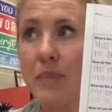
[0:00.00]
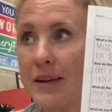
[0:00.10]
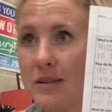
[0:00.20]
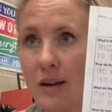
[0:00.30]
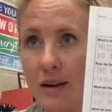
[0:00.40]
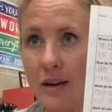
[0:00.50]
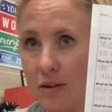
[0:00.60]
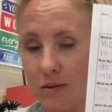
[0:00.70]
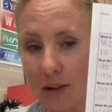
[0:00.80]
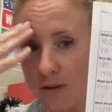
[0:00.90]
Based on, you
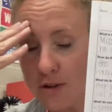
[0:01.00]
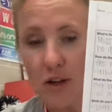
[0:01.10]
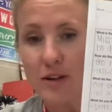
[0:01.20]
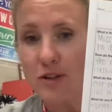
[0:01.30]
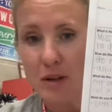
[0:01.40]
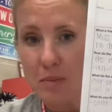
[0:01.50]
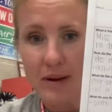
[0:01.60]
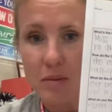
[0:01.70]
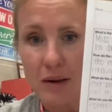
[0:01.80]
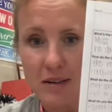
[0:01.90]
don't judge
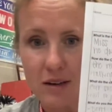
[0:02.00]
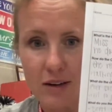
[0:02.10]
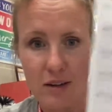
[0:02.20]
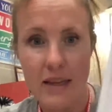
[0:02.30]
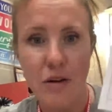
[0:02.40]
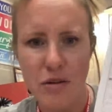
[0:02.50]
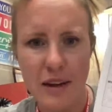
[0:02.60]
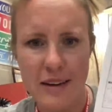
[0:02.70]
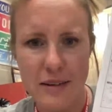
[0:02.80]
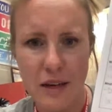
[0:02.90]
somebody based on little
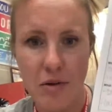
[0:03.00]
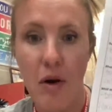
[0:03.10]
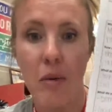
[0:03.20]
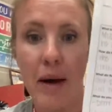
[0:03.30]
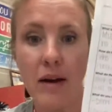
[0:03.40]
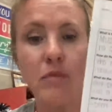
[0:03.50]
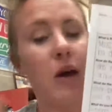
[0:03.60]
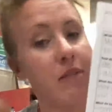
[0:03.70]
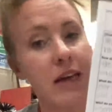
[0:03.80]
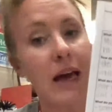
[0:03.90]
things that you know about them. You
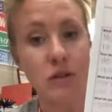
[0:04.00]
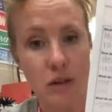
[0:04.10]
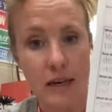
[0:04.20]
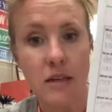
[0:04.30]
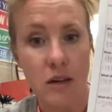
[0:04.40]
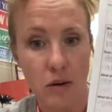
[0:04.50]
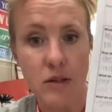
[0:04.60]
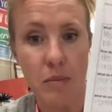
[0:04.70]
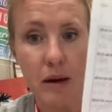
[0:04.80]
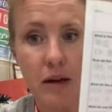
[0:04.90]
have to actually get to know
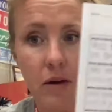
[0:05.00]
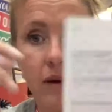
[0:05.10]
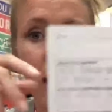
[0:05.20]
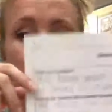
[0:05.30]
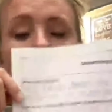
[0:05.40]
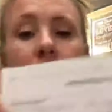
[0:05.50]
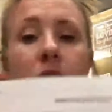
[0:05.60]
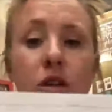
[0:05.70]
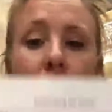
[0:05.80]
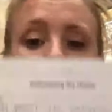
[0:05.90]
somebody. Okay.
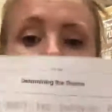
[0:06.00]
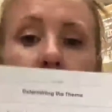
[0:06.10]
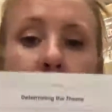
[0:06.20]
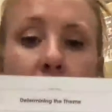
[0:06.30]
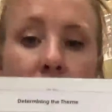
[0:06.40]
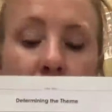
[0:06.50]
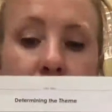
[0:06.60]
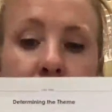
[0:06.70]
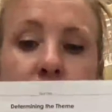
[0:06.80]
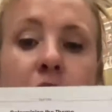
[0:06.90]
So
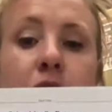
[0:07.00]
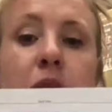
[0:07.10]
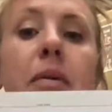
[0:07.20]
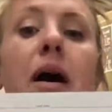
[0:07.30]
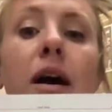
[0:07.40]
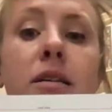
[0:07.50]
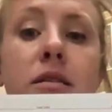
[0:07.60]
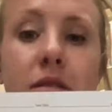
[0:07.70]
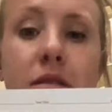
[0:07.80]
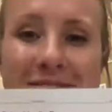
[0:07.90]
feel free to
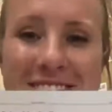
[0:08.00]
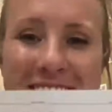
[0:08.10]
pause